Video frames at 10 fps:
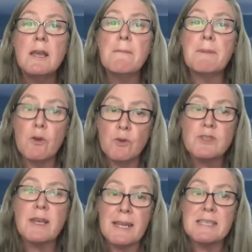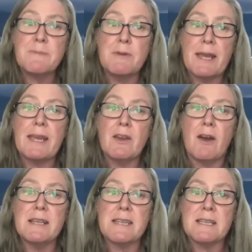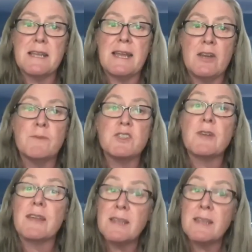but it also needs to be recognised as an enormous strength.